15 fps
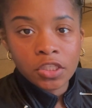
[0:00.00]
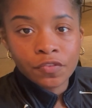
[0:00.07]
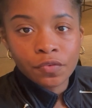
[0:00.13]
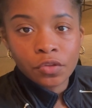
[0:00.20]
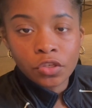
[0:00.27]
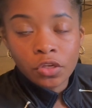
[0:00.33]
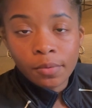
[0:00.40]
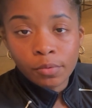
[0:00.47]
for
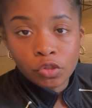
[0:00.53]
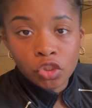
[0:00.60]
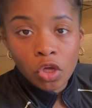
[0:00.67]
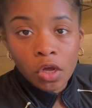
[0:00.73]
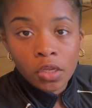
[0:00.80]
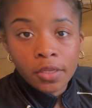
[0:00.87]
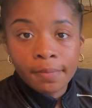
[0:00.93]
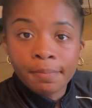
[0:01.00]
the double
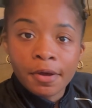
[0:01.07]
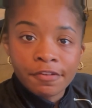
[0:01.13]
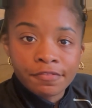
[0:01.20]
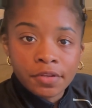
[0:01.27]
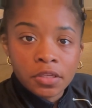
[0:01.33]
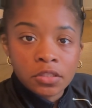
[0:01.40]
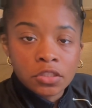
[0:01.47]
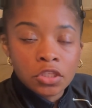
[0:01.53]
chocolate
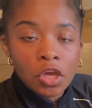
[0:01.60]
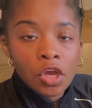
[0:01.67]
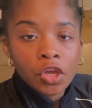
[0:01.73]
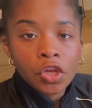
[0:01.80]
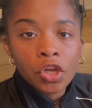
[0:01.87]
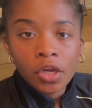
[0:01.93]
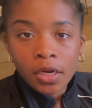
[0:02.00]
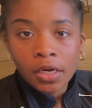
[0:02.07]
muffins.
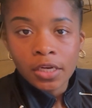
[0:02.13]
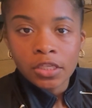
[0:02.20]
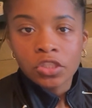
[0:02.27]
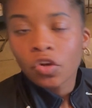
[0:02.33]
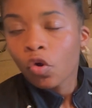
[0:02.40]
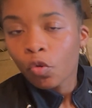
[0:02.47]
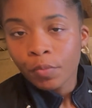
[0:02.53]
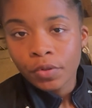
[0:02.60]
You're going to need
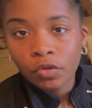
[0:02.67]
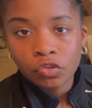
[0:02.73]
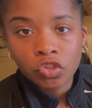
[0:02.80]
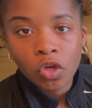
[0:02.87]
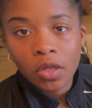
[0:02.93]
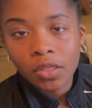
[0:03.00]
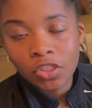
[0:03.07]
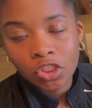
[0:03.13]
to open those
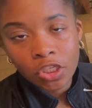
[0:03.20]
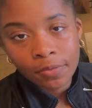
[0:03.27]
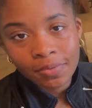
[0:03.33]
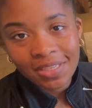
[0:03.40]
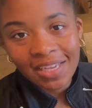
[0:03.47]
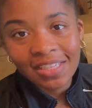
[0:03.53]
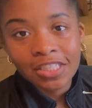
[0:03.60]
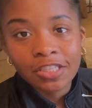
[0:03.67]
chocolate
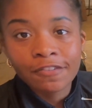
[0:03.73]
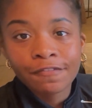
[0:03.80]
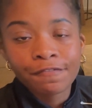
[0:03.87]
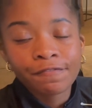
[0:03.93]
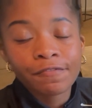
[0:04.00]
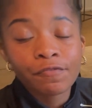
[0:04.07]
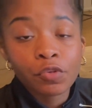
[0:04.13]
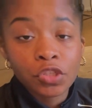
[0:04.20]
chips. And
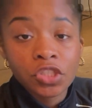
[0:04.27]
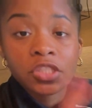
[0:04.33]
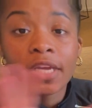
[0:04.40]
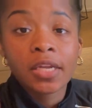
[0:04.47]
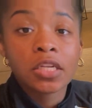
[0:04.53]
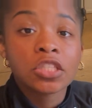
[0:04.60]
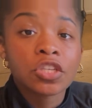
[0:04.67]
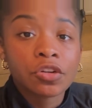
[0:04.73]
for
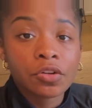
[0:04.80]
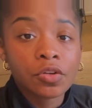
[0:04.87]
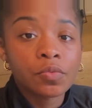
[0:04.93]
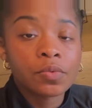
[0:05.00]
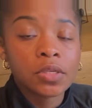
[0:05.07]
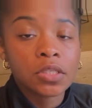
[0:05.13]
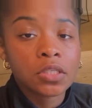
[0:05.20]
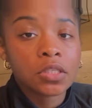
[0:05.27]
sanitary
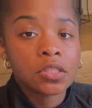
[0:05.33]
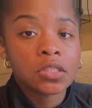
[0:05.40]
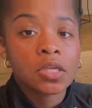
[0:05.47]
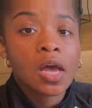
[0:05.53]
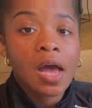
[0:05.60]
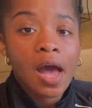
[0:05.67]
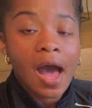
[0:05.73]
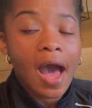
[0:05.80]
reasons,
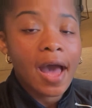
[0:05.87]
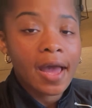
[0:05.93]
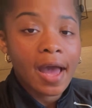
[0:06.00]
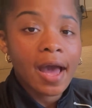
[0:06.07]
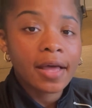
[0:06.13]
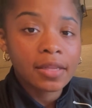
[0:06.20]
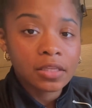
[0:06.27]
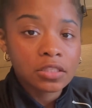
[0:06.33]
I
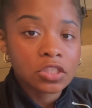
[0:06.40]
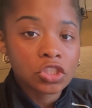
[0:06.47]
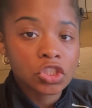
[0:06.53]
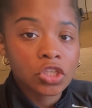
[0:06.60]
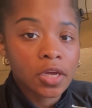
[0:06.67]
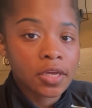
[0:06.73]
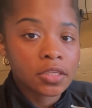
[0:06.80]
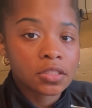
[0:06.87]
highly
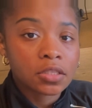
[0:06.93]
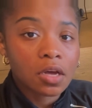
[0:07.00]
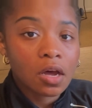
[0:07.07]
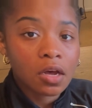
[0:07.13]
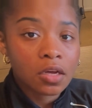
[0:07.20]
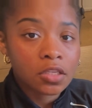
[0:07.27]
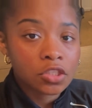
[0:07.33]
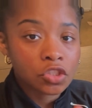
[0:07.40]
suggest
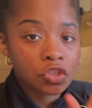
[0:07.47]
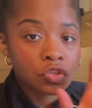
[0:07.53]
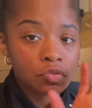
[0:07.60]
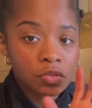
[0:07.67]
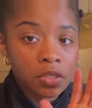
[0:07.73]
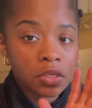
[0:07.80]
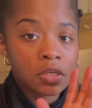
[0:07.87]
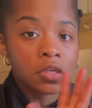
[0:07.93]
us
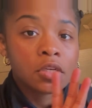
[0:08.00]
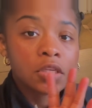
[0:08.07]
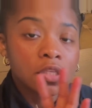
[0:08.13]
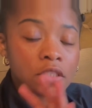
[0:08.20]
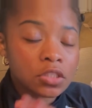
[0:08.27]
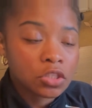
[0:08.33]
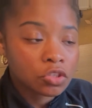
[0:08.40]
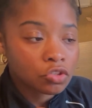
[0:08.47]
using
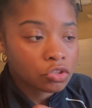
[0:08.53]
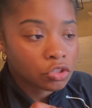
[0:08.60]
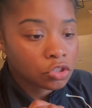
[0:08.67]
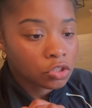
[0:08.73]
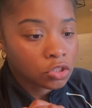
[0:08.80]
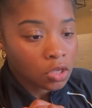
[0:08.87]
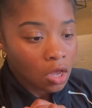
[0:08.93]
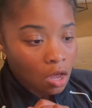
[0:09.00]
cooking
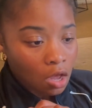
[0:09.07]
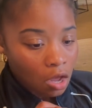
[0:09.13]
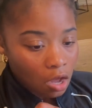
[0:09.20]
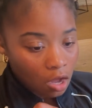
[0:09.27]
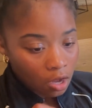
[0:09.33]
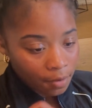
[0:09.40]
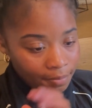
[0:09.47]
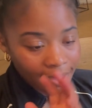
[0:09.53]
scissors,
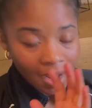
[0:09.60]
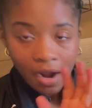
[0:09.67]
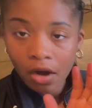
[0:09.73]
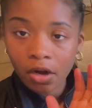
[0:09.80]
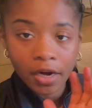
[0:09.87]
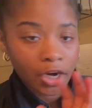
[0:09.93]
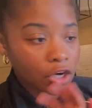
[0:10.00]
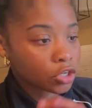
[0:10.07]
not
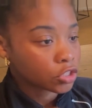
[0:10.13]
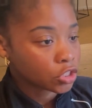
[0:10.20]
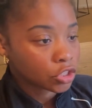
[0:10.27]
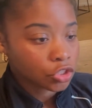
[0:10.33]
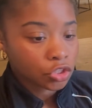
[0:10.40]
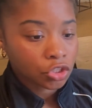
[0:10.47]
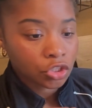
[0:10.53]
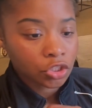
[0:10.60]
our hair
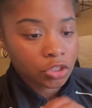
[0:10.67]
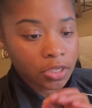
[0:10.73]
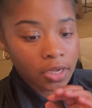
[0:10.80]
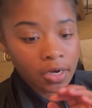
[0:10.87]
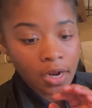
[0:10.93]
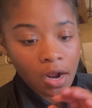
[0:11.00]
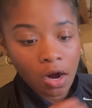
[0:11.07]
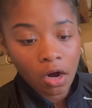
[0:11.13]
scissors
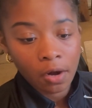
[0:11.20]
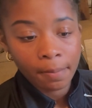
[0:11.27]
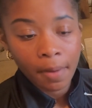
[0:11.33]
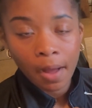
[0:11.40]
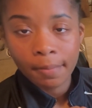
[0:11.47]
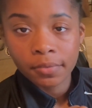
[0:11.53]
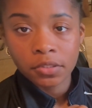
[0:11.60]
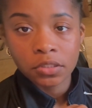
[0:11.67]
and not our
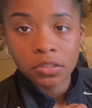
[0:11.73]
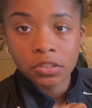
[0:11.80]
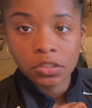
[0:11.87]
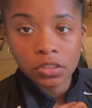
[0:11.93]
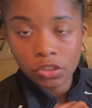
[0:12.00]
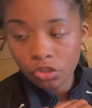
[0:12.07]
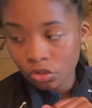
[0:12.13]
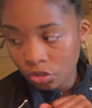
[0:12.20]
mama's
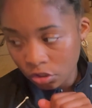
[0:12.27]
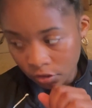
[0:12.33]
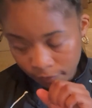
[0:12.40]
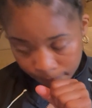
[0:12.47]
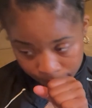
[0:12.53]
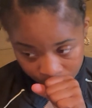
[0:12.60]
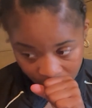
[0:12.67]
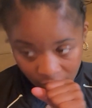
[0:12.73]
scissors.
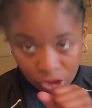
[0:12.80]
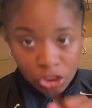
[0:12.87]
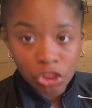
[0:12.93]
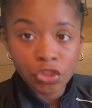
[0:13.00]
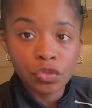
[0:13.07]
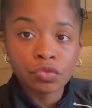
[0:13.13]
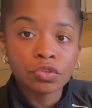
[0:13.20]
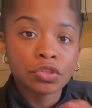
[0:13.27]
that she
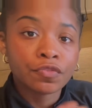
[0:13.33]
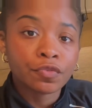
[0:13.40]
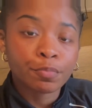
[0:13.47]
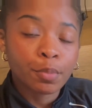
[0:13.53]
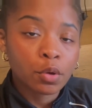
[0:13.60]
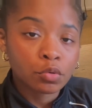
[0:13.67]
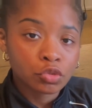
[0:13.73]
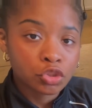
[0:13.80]
uses for
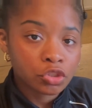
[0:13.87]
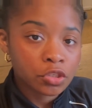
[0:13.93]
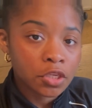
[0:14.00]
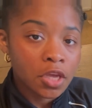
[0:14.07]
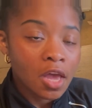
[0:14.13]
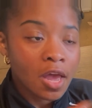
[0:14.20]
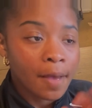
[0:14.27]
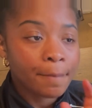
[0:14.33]

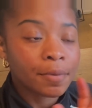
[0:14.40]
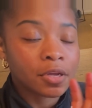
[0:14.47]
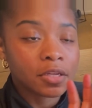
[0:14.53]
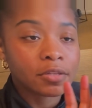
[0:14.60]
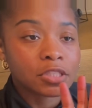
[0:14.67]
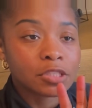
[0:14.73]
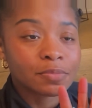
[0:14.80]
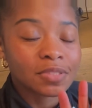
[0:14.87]
poultry,
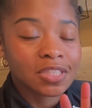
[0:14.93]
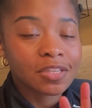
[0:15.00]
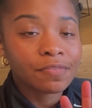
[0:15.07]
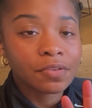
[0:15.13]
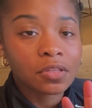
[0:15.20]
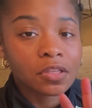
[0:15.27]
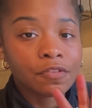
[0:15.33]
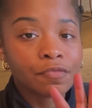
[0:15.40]
but
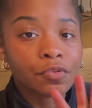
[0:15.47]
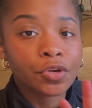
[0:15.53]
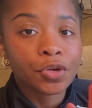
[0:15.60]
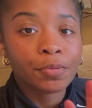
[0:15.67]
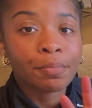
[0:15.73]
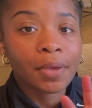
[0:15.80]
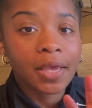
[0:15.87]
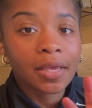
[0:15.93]
specifically for
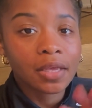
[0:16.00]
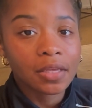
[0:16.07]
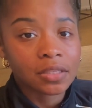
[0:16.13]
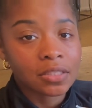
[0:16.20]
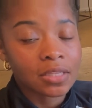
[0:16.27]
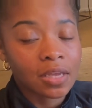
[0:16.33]
your baking